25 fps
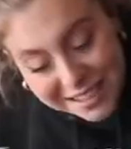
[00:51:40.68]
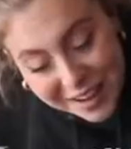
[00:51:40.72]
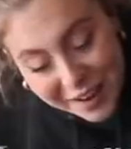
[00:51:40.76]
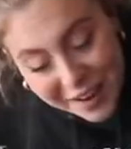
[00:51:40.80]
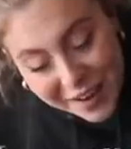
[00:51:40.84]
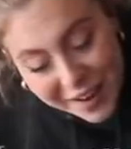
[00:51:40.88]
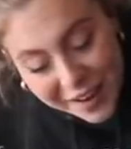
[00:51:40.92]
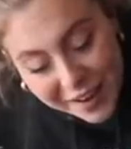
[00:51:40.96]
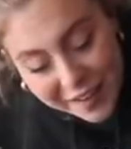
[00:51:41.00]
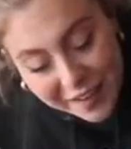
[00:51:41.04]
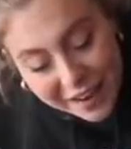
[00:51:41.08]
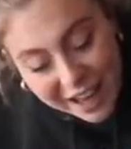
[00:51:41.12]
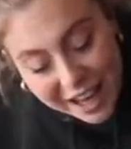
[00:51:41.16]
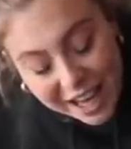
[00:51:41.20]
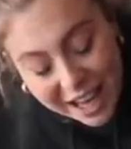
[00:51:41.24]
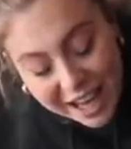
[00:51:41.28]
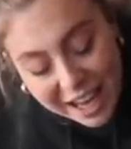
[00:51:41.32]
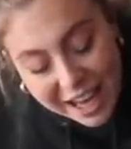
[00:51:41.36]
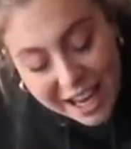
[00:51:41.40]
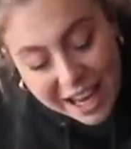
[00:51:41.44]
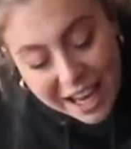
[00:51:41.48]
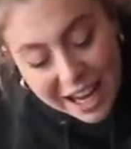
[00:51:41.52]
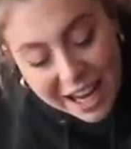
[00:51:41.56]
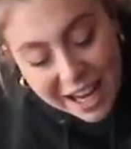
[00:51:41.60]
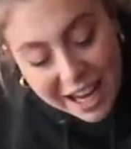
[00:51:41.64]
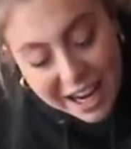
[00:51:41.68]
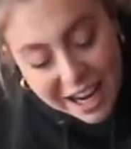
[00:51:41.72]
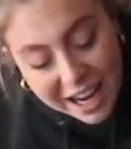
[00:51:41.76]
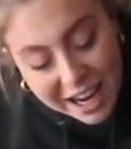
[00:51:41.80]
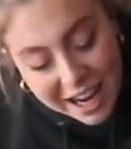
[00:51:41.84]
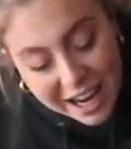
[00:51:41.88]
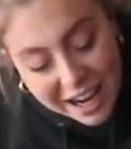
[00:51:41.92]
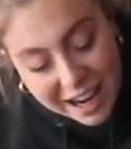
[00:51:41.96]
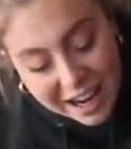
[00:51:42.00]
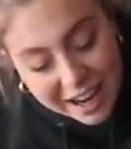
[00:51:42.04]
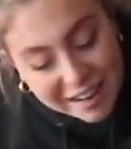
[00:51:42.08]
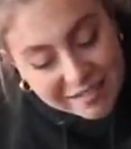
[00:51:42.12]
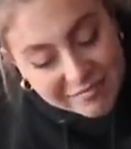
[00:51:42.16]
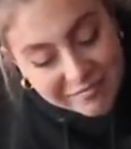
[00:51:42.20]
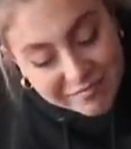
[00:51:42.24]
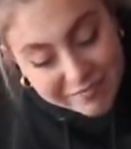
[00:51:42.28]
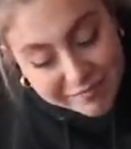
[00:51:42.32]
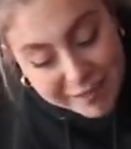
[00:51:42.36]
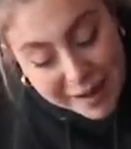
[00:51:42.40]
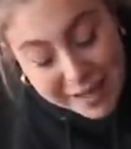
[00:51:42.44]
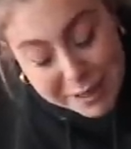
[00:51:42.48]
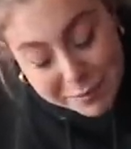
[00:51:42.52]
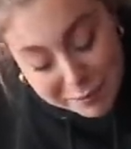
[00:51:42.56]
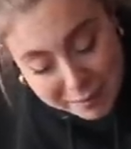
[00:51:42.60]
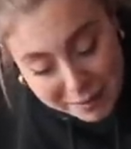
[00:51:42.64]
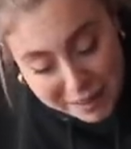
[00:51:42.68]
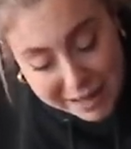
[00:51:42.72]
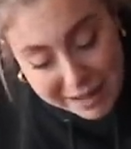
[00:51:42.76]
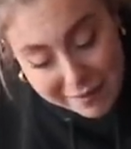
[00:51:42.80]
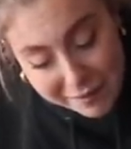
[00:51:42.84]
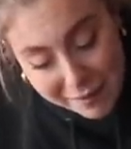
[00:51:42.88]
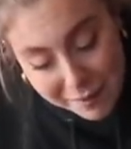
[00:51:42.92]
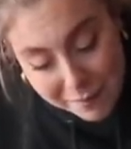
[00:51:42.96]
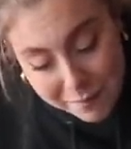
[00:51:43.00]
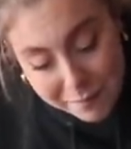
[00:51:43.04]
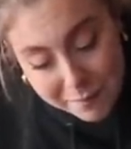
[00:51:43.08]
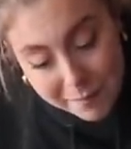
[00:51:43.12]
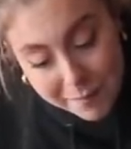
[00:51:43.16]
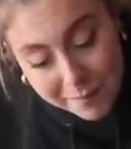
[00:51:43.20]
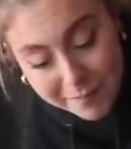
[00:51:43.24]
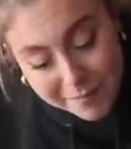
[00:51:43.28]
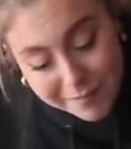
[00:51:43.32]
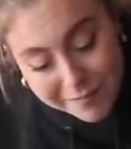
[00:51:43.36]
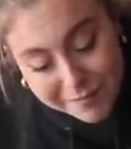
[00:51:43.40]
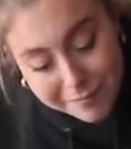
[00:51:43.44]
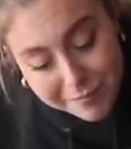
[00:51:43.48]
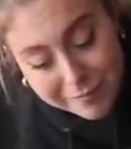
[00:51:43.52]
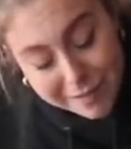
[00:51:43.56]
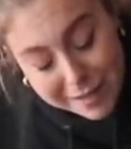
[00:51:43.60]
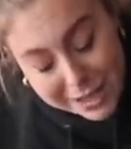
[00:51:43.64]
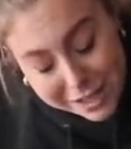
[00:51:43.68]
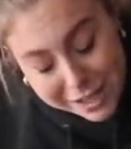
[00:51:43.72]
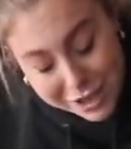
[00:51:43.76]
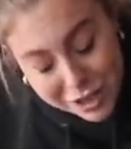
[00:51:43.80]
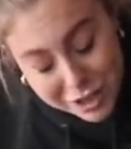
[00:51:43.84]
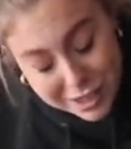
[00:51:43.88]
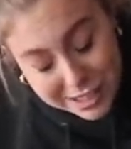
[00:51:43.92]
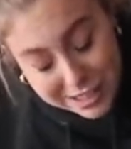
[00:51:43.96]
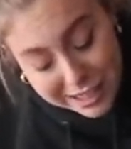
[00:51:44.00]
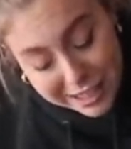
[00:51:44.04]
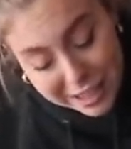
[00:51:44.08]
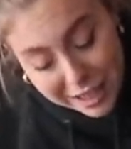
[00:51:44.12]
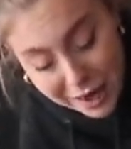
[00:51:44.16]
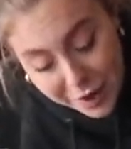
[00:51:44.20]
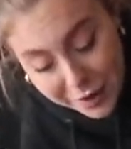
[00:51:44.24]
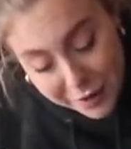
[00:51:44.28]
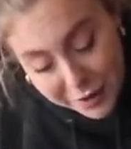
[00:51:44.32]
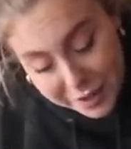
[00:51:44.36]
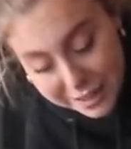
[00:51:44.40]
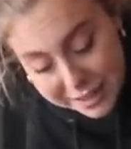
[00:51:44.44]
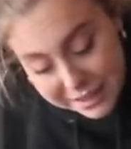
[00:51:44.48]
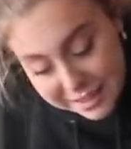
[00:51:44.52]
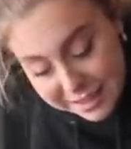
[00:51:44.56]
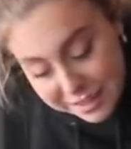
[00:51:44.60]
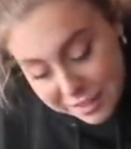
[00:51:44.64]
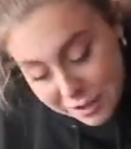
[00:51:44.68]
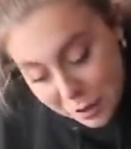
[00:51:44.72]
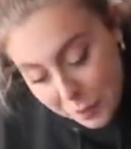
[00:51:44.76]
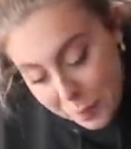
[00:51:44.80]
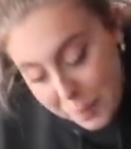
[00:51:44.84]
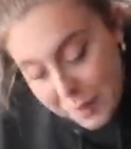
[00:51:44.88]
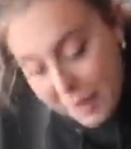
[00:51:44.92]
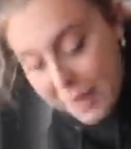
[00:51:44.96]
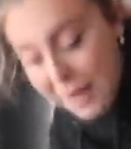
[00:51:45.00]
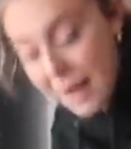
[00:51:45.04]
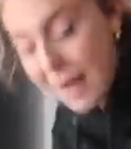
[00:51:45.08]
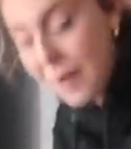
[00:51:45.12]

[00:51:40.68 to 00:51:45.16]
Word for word: So, best believe I'm literally only shopping in